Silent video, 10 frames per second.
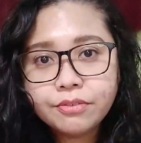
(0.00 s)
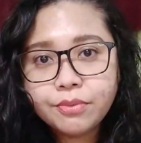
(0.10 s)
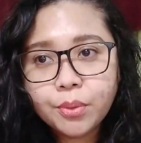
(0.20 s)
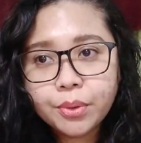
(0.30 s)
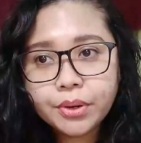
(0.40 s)

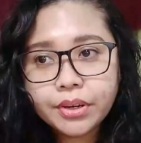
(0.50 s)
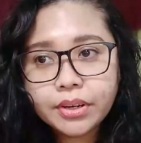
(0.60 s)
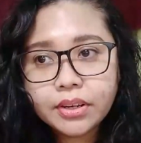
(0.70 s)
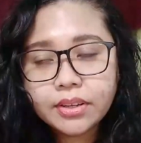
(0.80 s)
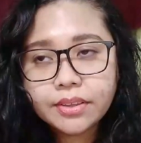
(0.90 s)

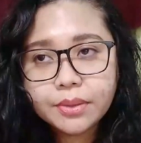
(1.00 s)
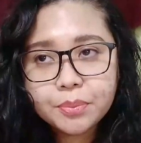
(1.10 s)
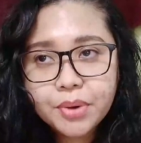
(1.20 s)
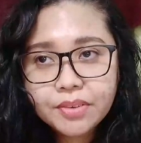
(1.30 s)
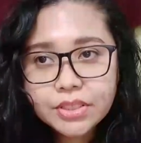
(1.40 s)
For the
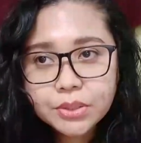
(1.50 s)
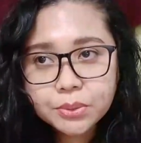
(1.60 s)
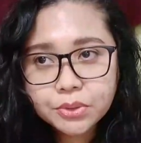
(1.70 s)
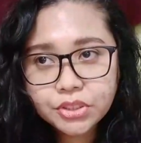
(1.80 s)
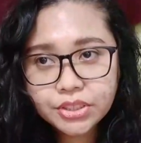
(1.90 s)
private
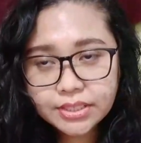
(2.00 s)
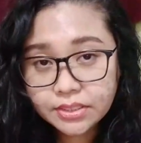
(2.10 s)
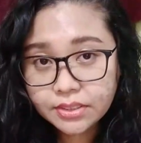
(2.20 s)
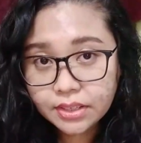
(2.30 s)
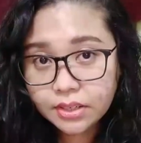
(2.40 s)
school
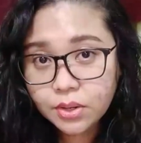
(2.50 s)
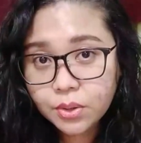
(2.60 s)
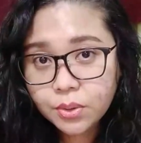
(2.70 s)
jets, the